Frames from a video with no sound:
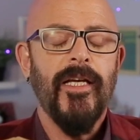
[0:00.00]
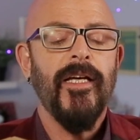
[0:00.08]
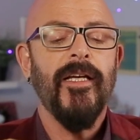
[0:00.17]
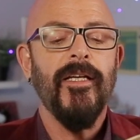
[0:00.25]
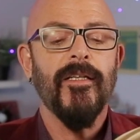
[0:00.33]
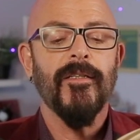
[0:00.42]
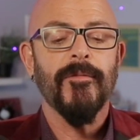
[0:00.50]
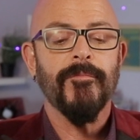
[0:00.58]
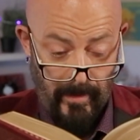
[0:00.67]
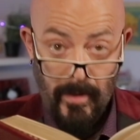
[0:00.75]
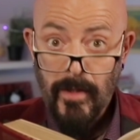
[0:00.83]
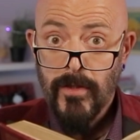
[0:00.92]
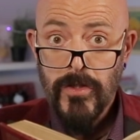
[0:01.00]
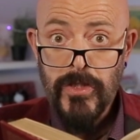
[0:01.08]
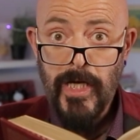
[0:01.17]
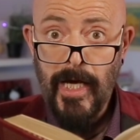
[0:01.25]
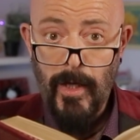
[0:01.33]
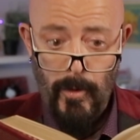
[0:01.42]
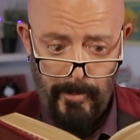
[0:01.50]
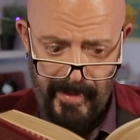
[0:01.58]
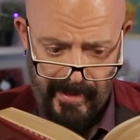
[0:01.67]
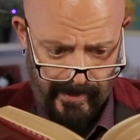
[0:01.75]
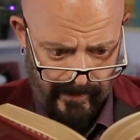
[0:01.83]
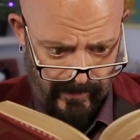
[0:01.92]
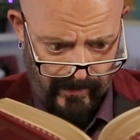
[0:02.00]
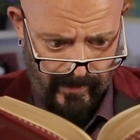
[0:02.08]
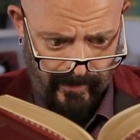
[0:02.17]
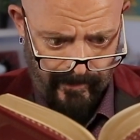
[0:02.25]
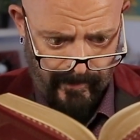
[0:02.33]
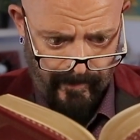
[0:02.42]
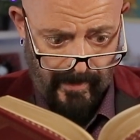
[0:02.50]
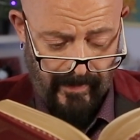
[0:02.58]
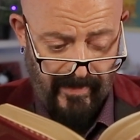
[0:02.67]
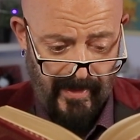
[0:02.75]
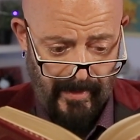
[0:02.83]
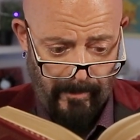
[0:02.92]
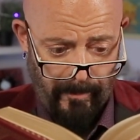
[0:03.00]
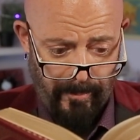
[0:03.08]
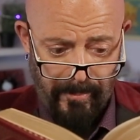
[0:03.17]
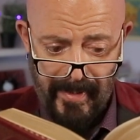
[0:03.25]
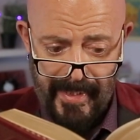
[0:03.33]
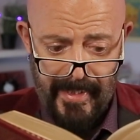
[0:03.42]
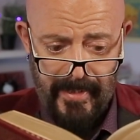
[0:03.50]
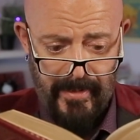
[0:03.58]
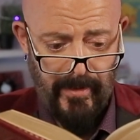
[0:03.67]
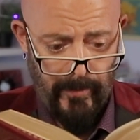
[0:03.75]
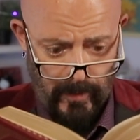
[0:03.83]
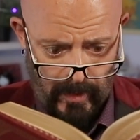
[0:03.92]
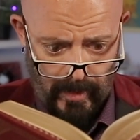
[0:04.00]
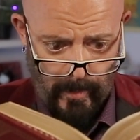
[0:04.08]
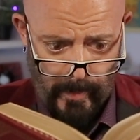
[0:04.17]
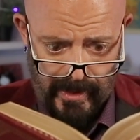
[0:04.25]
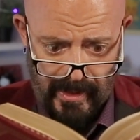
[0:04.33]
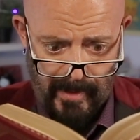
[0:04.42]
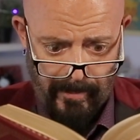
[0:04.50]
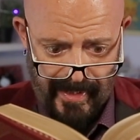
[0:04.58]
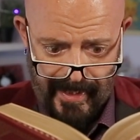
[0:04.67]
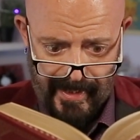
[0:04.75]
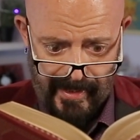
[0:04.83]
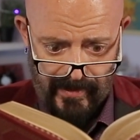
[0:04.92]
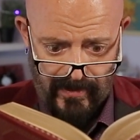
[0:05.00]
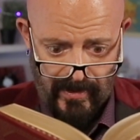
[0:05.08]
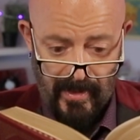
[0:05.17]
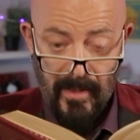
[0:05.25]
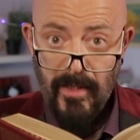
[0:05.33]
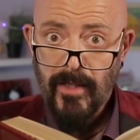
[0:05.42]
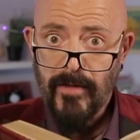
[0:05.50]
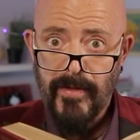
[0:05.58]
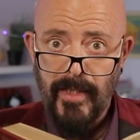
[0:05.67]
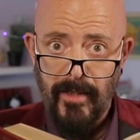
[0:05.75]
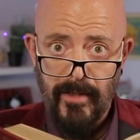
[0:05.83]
Toe beans, the pink squishy pads on the